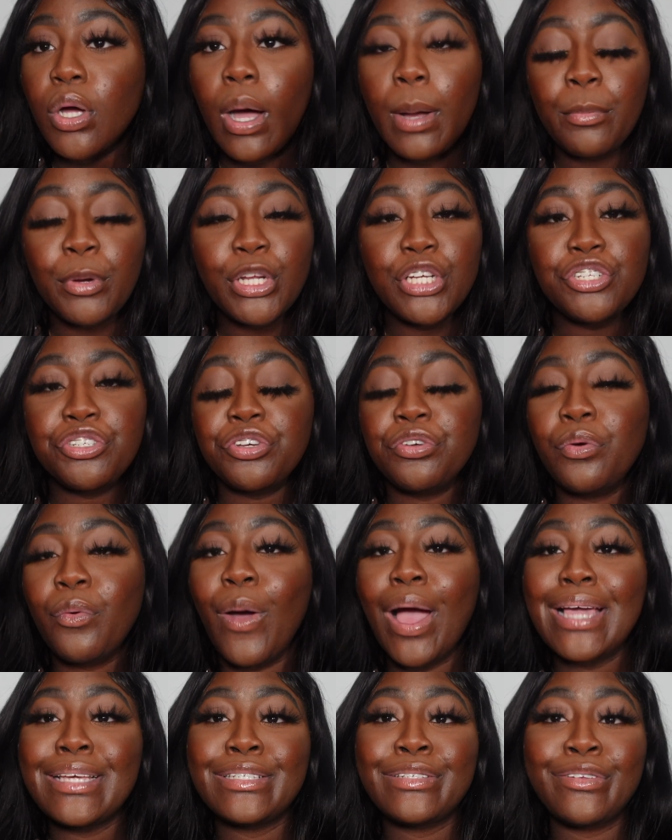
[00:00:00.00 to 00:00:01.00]
I'm gonna show you
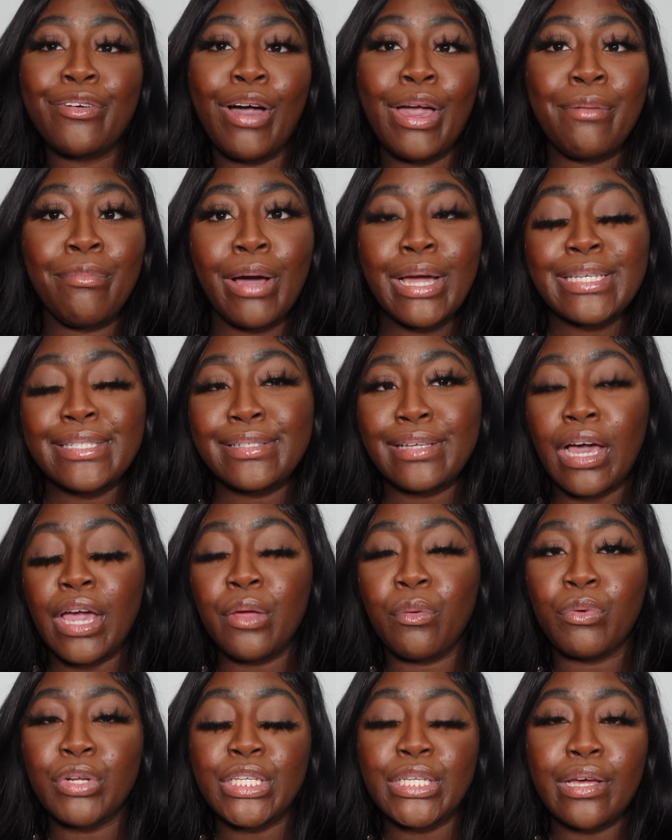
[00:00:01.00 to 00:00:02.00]
guys side by
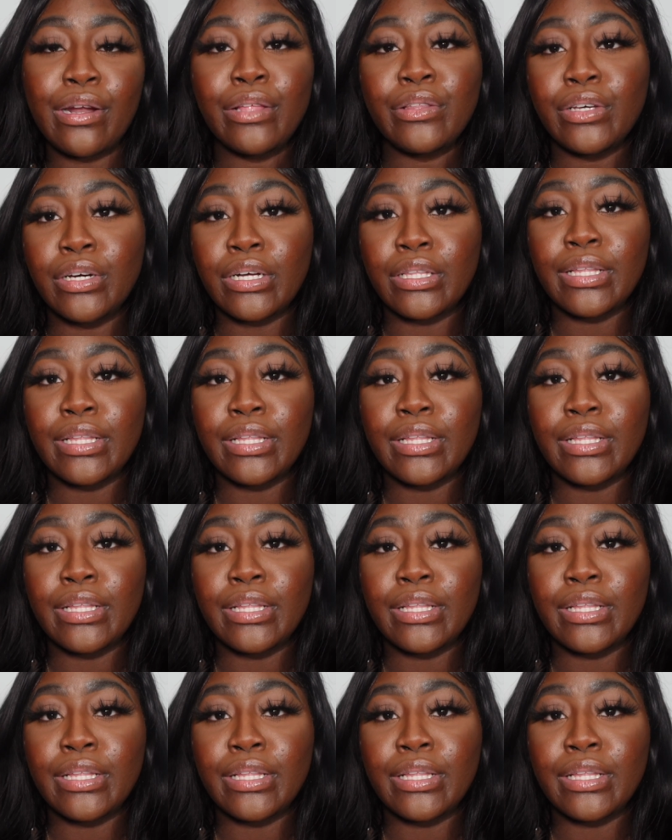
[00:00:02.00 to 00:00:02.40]
side what it's gonna look